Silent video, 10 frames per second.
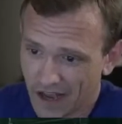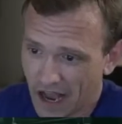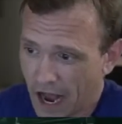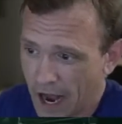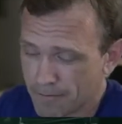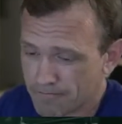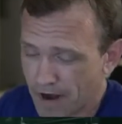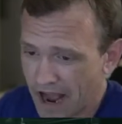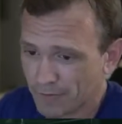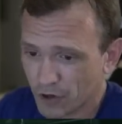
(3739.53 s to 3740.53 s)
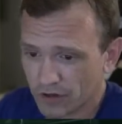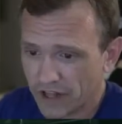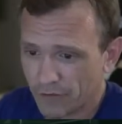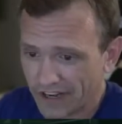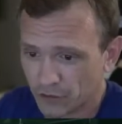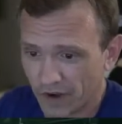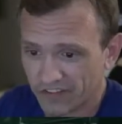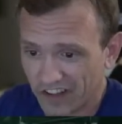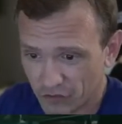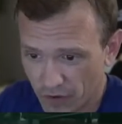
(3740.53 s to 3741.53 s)
I'm currently reading 20th
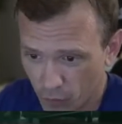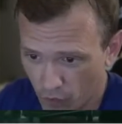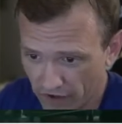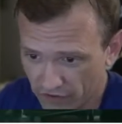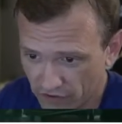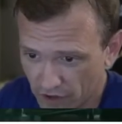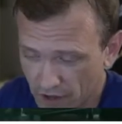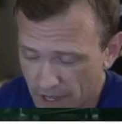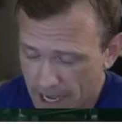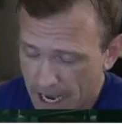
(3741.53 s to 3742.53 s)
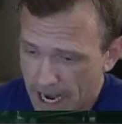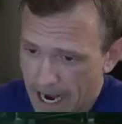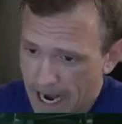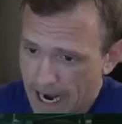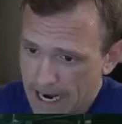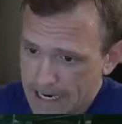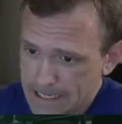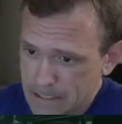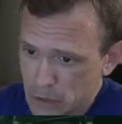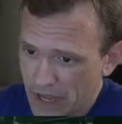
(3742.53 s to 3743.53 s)
Century Boys
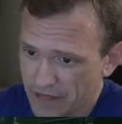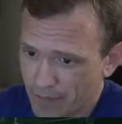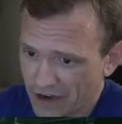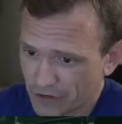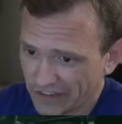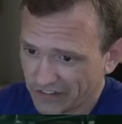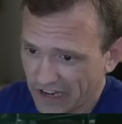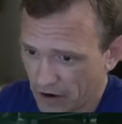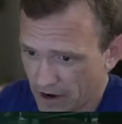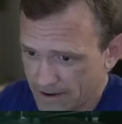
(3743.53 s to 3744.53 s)
with Patrick and Sarah.